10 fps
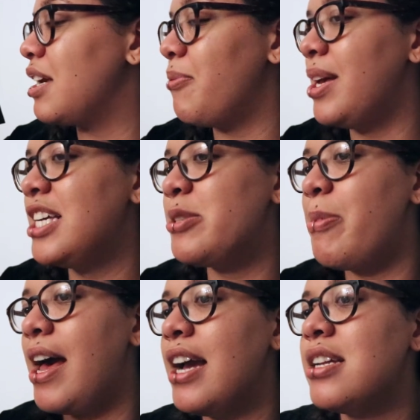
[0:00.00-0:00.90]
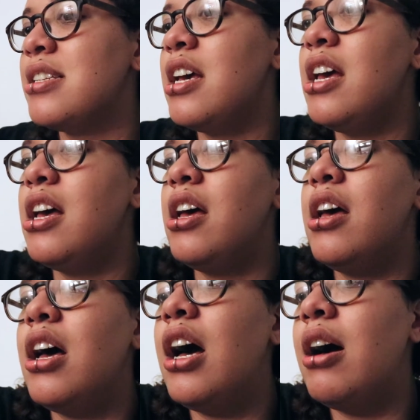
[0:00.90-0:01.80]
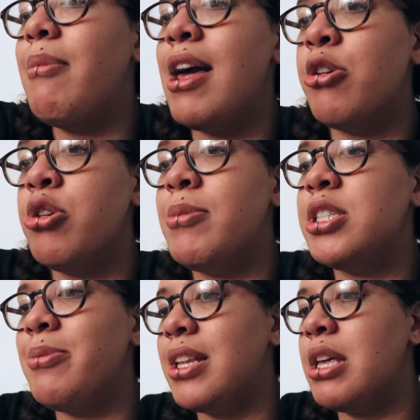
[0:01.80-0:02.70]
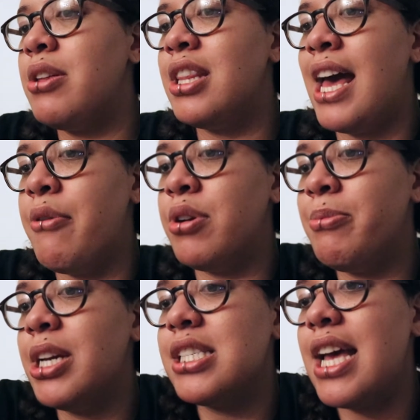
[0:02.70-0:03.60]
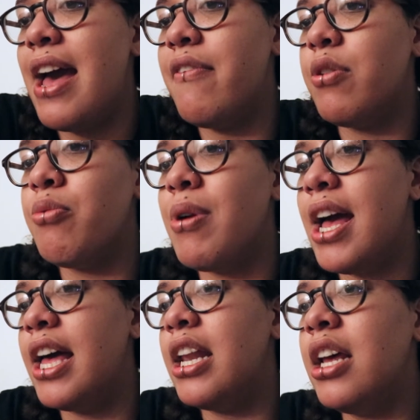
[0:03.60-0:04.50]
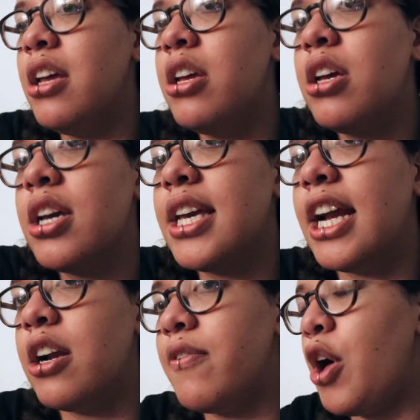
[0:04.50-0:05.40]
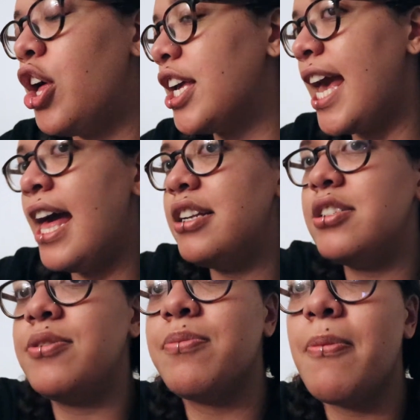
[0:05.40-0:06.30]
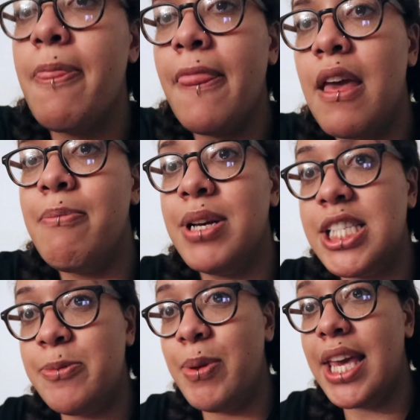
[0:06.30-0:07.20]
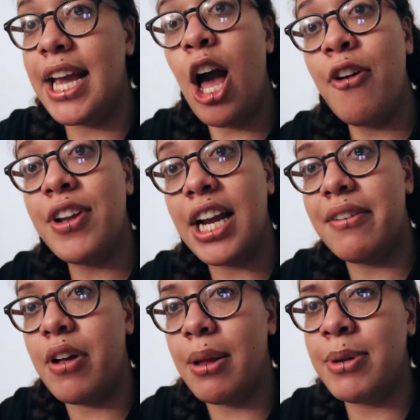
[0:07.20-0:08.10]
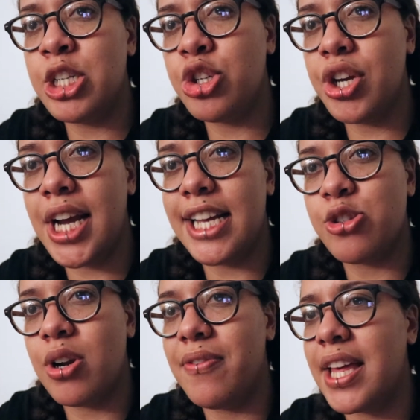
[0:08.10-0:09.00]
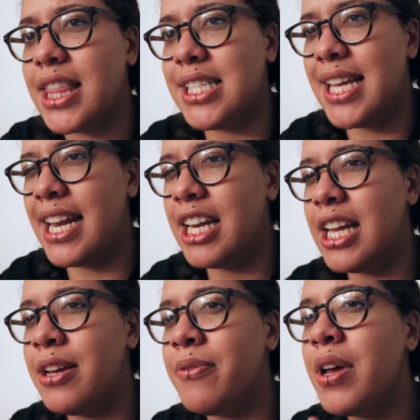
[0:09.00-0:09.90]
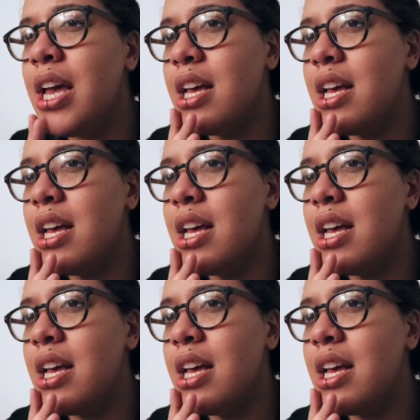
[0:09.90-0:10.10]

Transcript: can we expect? I don't know much about that one because I haven't read Caraval yet. But speaking of Caraval, I'm going to show you guys sort of like the tentative